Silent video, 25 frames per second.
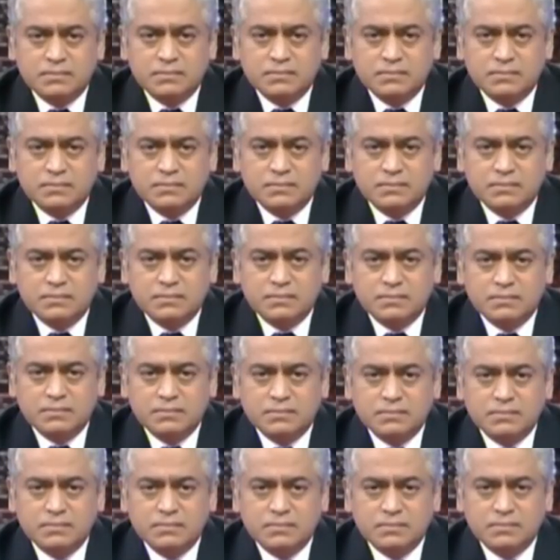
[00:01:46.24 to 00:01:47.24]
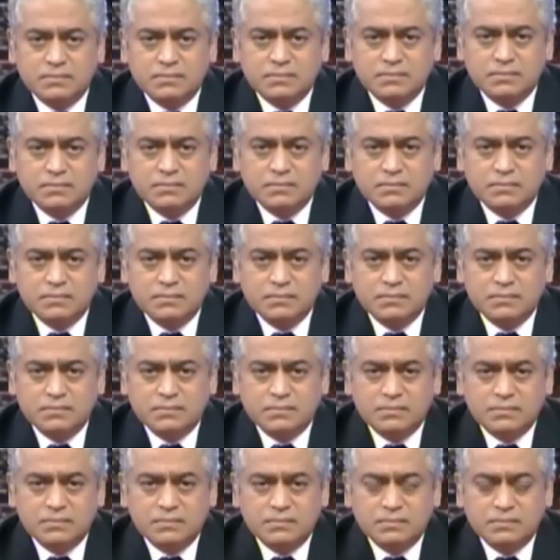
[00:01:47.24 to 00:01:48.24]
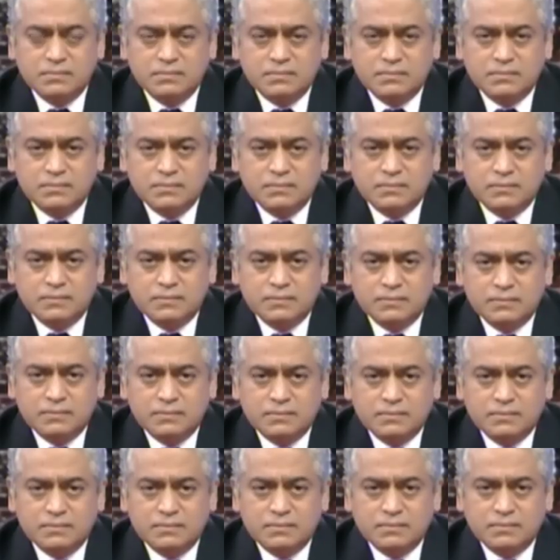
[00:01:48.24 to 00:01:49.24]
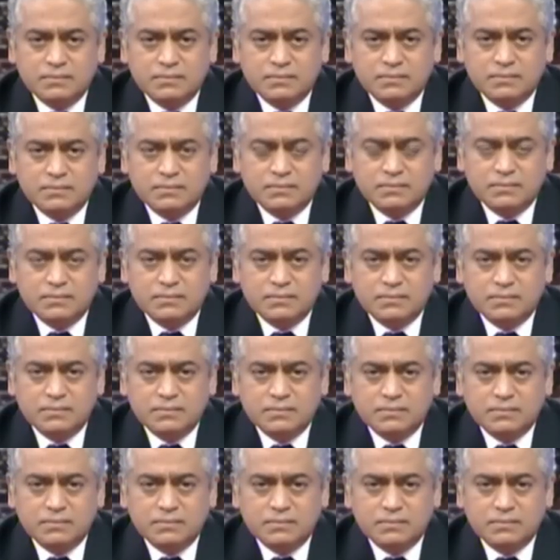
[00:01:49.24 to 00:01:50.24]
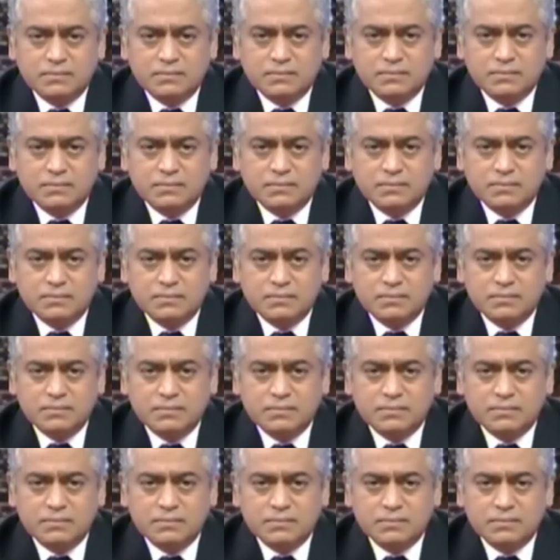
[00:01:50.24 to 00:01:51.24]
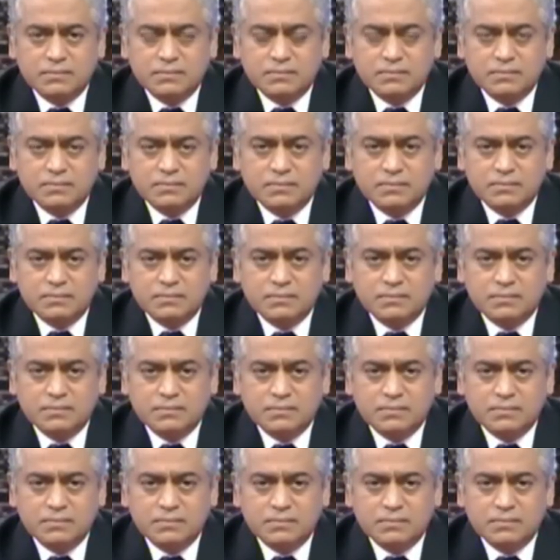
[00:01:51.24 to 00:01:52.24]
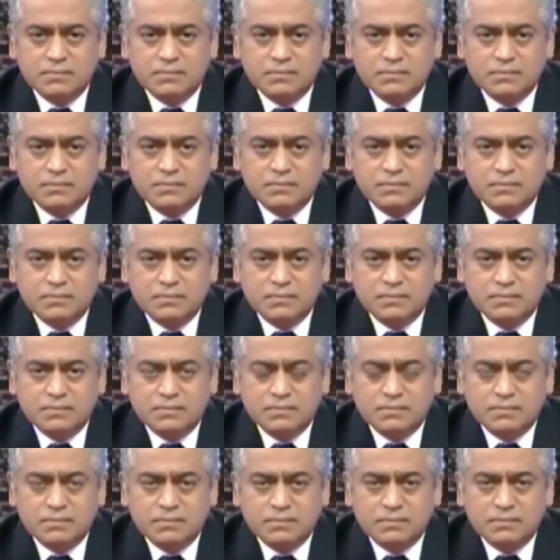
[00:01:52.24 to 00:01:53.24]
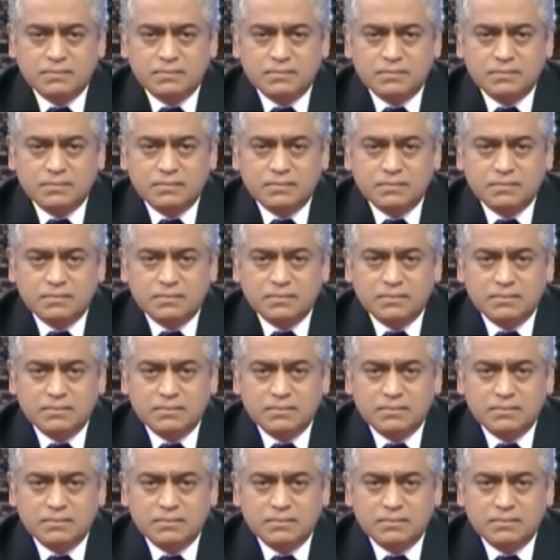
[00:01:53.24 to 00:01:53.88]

No words are spoken by the person on screen.